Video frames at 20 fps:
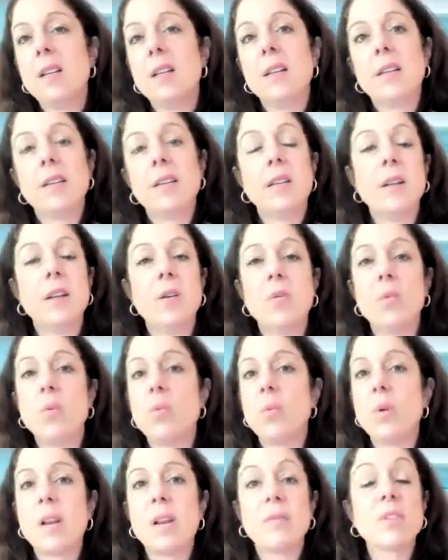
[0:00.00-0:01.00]

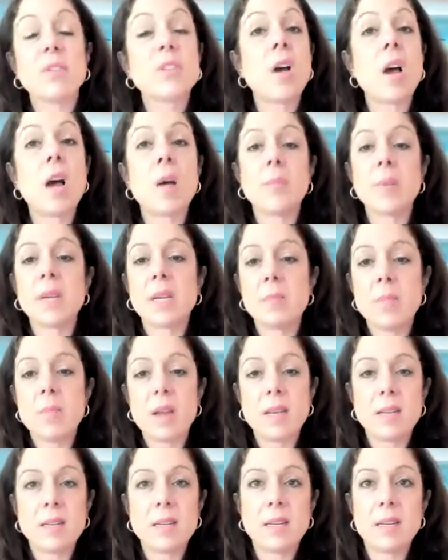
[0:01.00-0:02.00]
whatever topic
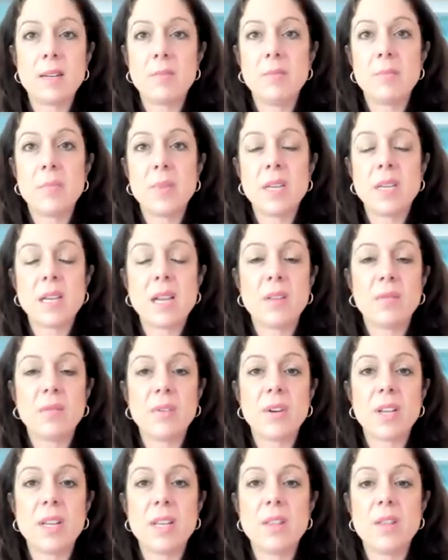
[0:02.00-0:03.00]
might be
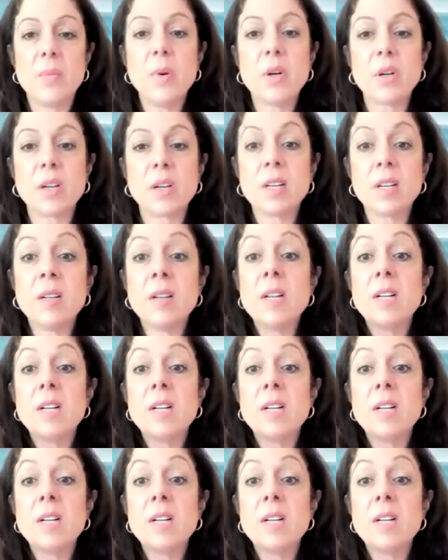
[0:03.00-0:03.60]
covered in the book.